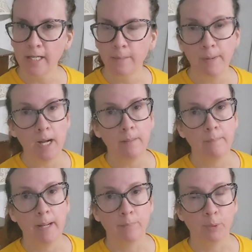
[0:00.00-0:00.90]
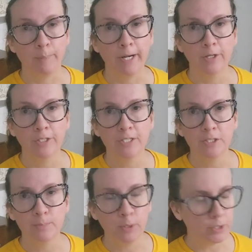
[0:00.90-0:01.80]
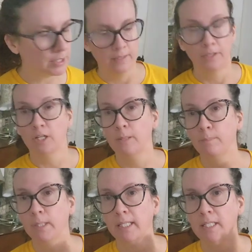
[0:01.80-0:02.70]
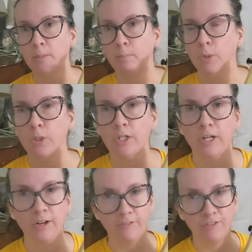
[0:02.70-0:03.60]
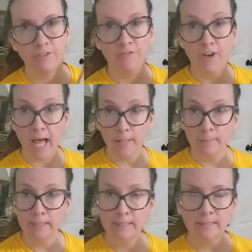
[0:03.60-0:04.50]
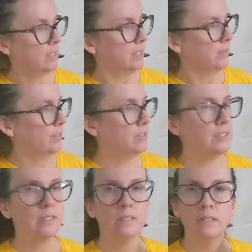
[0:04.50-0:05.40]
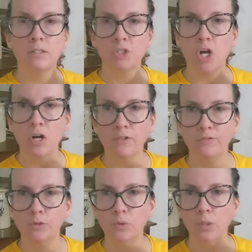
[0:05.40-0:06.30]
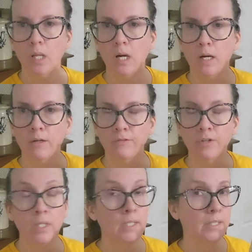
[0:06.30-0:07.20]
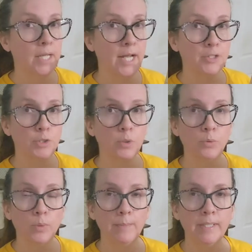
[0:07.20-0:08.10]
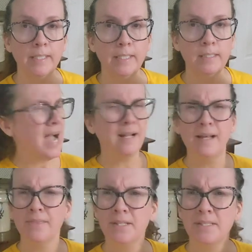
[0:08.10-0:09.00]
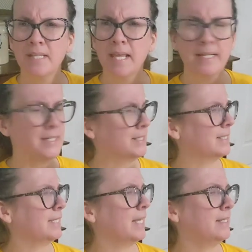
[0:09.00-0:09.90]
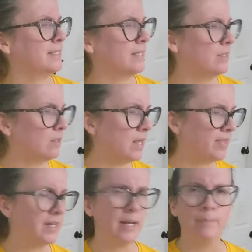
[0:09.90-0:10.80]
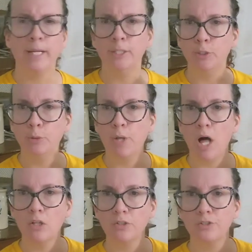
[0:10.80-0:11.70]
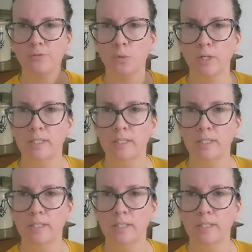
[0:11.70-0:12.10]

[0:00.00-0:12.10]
about my preparedness books, the complete book of vitamins. This is chock full of natural remedies. I got this at an estate sale. I think I paid $2 for it.